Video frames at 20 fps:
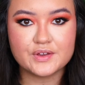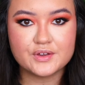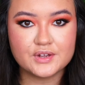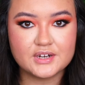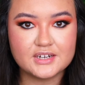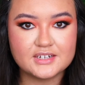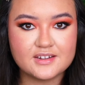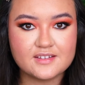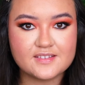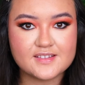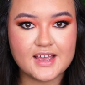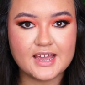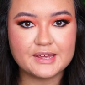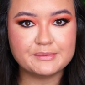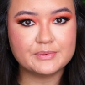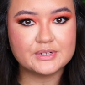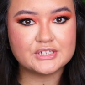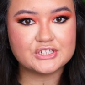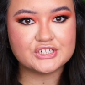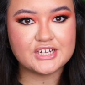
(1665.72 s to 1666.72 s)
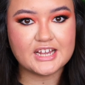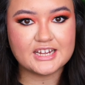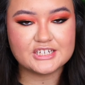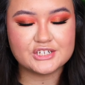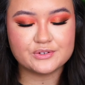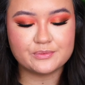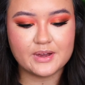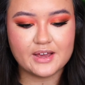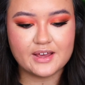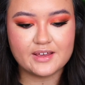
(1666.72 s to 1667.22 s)
I couldn't decide which shade
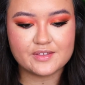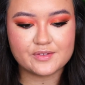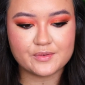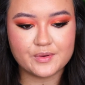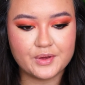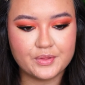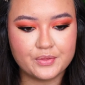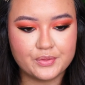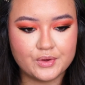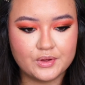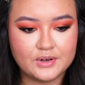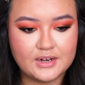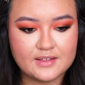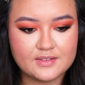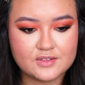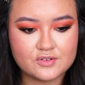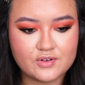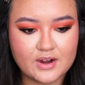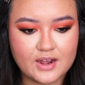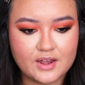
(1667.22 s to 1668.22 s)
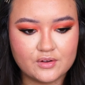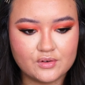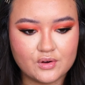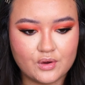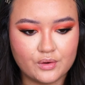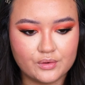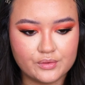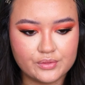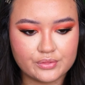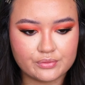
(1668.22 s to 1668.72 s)
to wear, so I thought let's try on
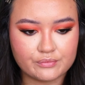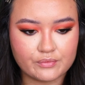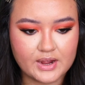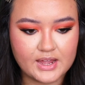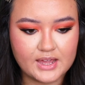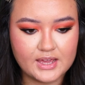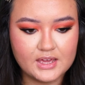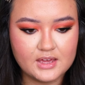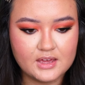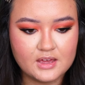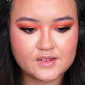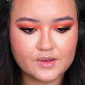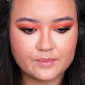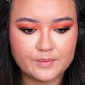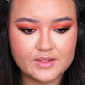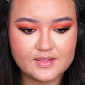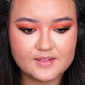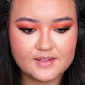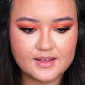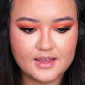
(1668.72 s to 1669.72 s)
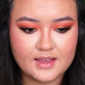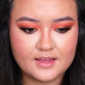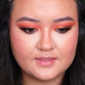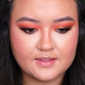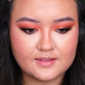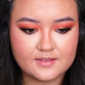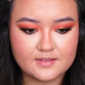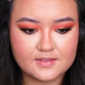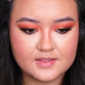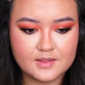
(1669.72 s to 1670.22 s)
all three. So once again,
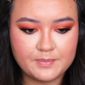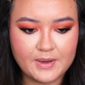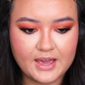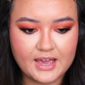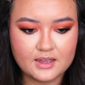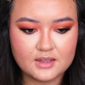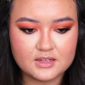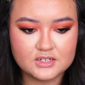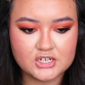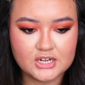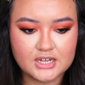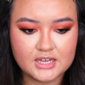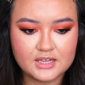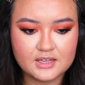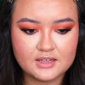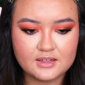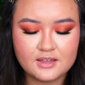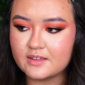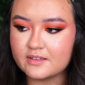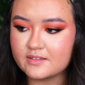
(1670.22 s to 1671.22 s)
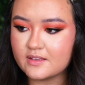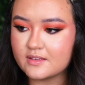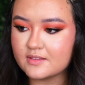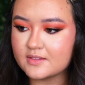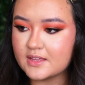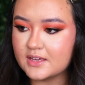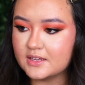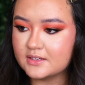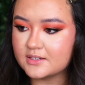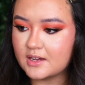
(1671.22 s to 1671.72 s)
this is the packaging. This is
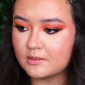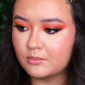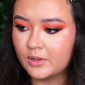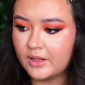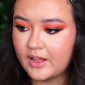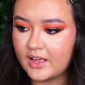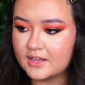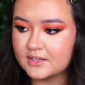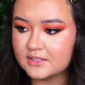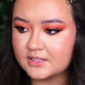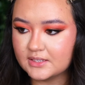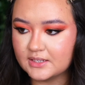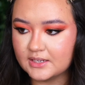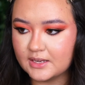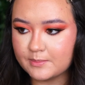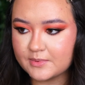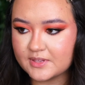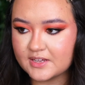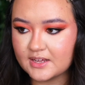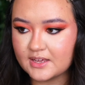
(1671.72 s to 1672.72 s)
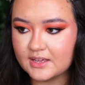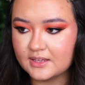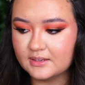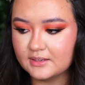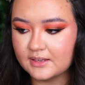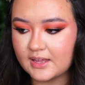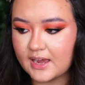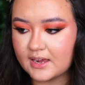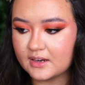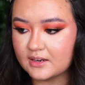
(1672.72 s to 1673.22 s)
the double-ended lipstick
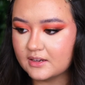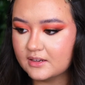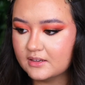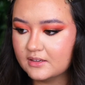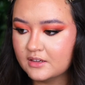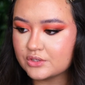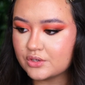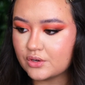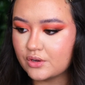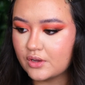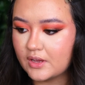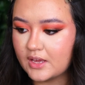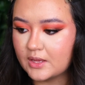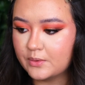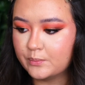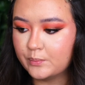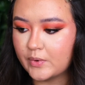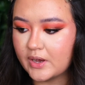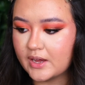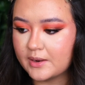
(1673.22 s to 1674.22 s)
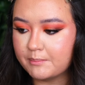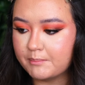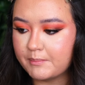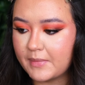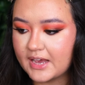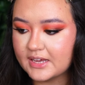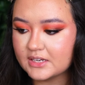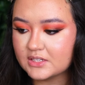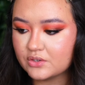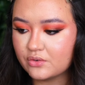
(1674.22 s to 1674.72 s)
and liner, 2-in-1
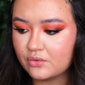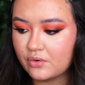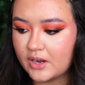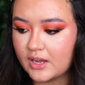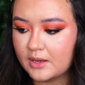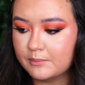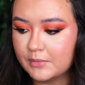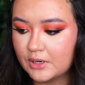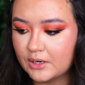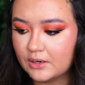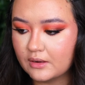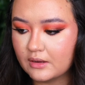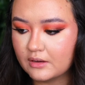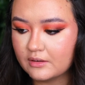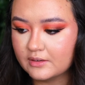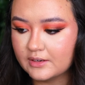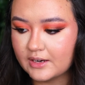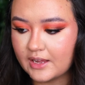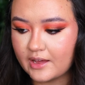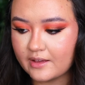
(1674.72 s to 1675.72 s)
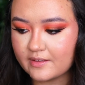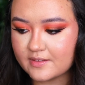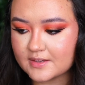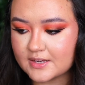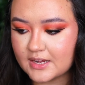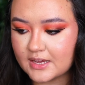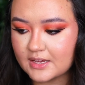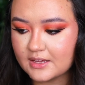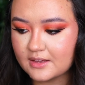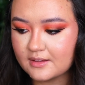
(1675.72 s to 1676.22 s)
matte cream long
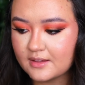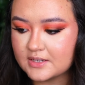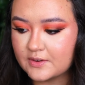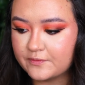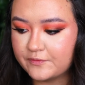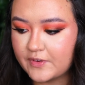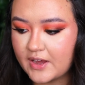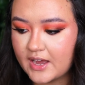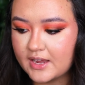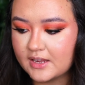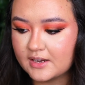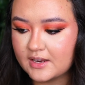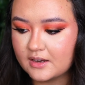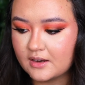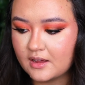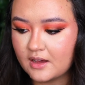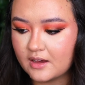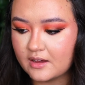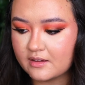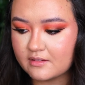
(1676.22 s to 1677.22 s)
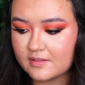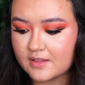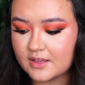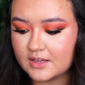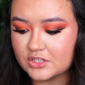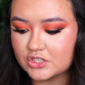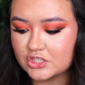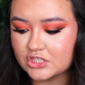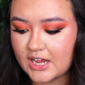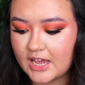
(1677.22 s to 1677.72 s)
lasting, define, enhance,
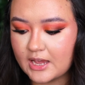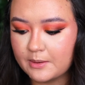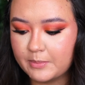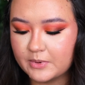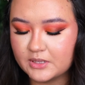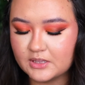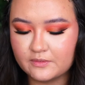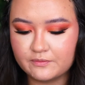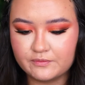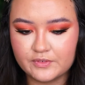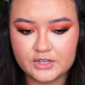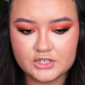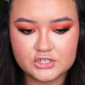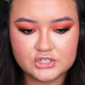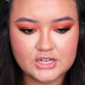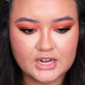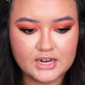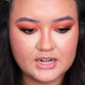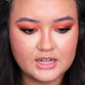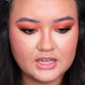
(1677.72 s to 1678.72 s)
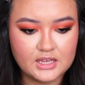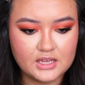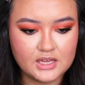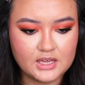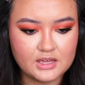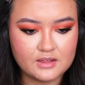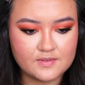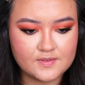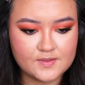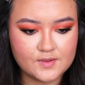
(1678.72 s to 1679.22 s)
and shape, and the first shade here
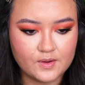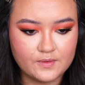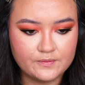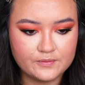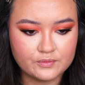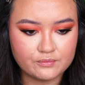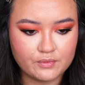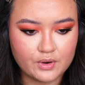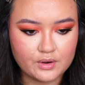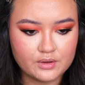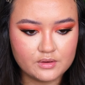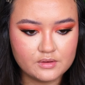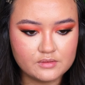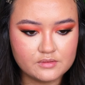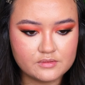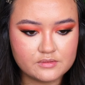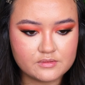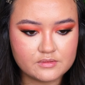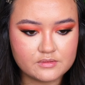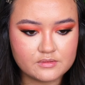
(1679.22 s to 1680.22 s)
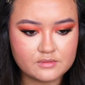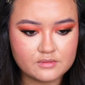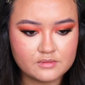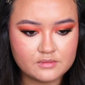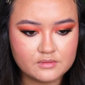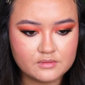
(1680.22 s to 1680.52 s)
is Soft Rose.